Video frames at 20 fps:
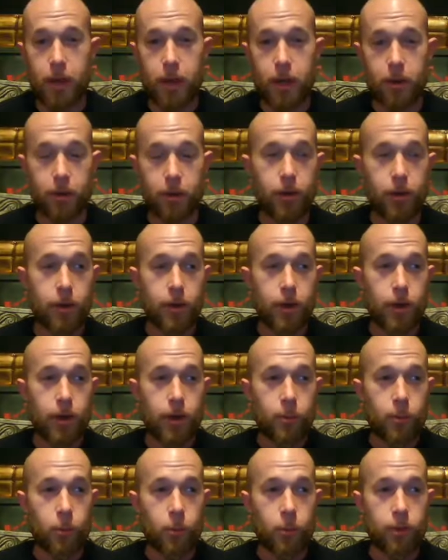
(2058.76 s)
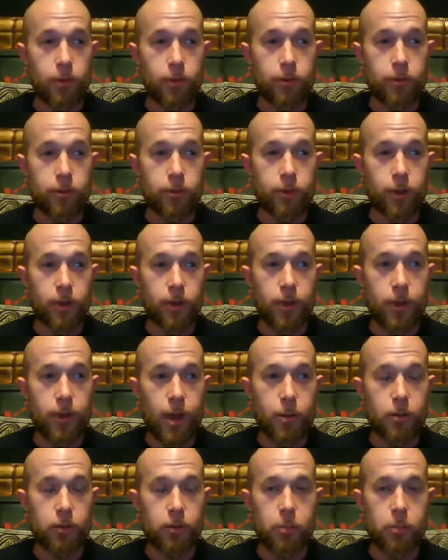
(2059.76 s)
manner, which
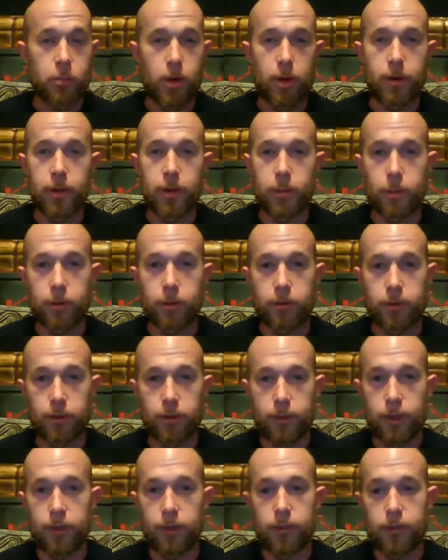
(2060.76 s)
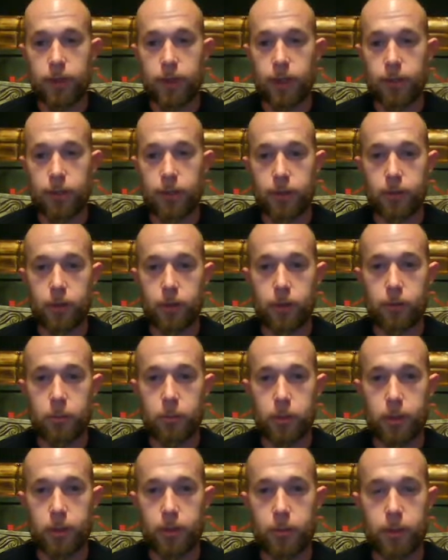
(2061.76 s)
that was probably the most intense thing I've ever
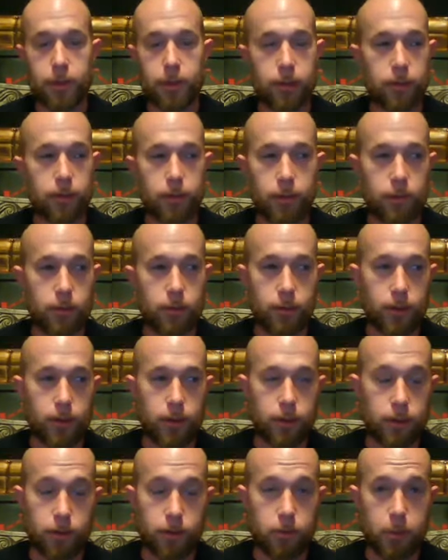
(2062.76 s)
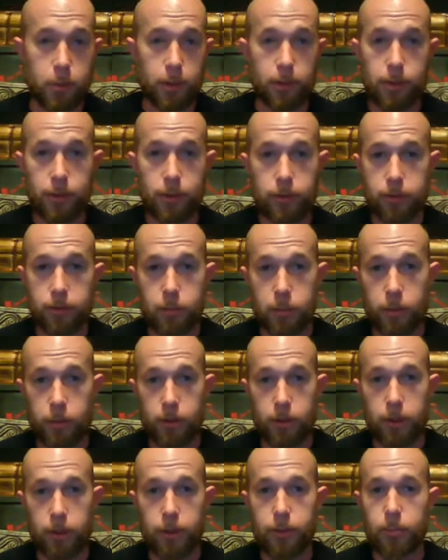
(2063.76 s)
experienced,
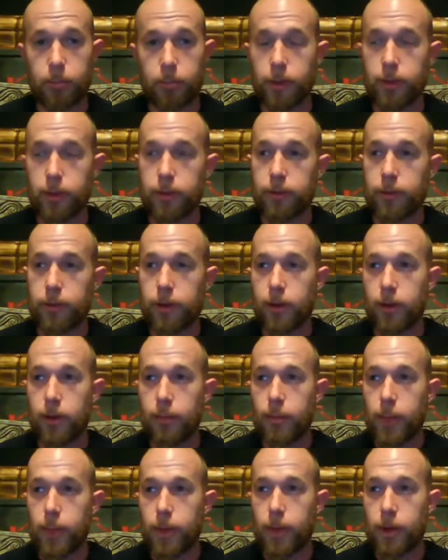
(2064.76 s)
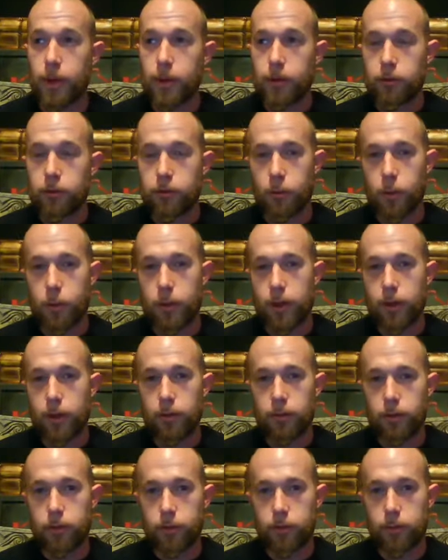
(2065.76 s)
period. But so what
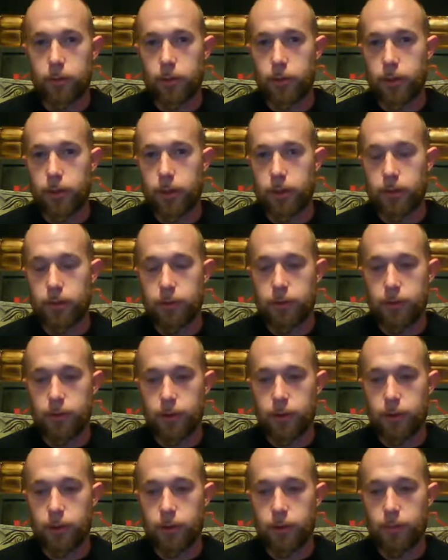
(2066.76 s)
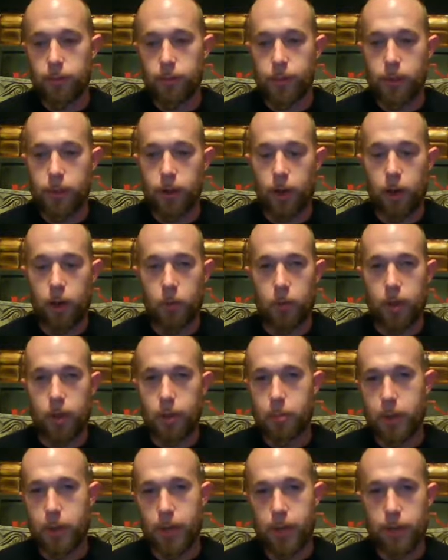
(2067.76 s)
I'll do is, I'll run
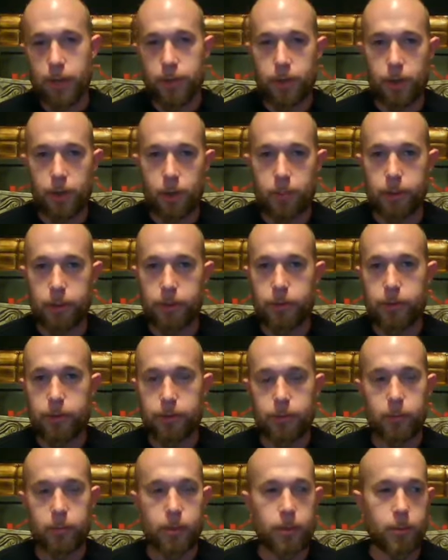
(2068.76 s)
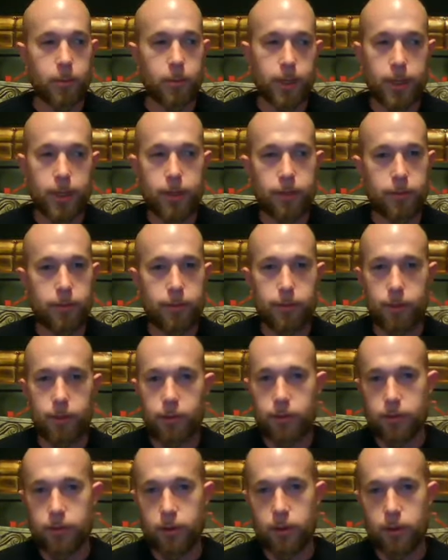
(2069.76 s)
a bath and I'll put some Himalayan
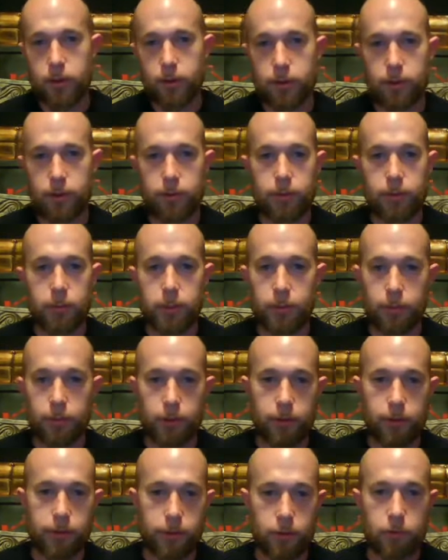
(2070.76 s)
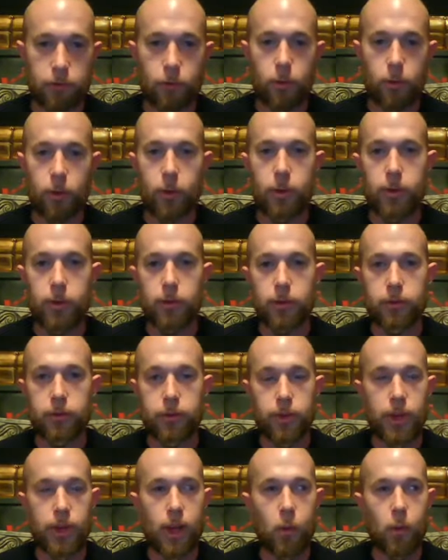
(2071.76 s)
sea salt and some different essential oils
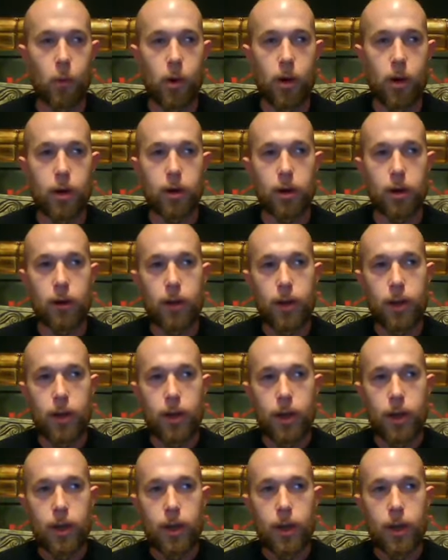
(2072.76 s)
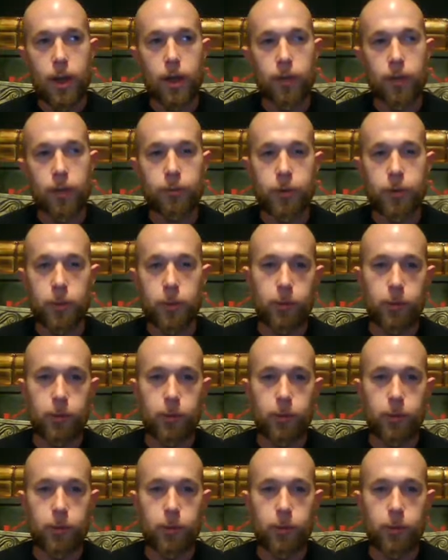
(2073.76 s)
in that water. And